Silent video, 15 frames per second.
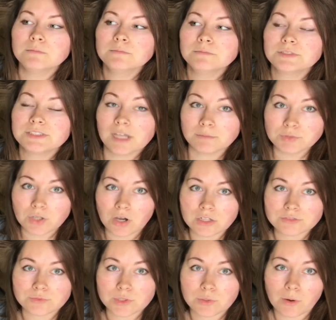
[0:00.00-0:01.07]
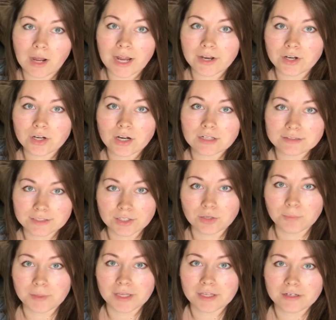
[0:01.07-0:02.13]
Some dogs require a little
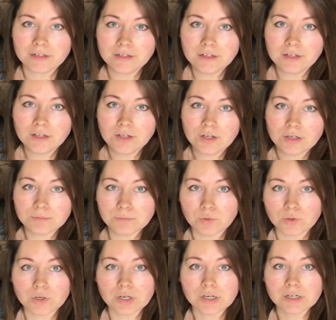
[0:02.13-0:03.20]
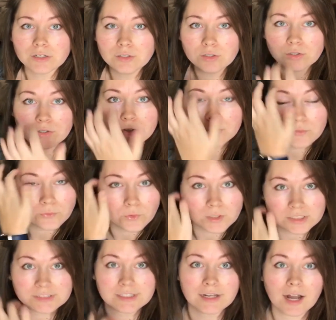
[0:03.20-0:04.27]
bit more
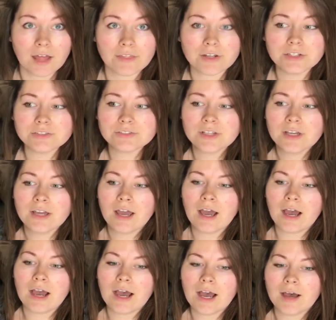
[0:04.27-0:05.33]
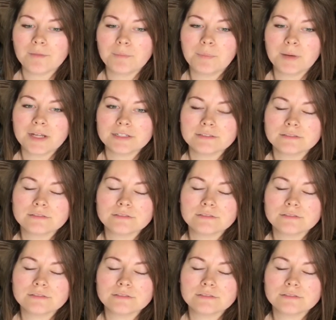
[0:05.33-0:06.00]
force than others, but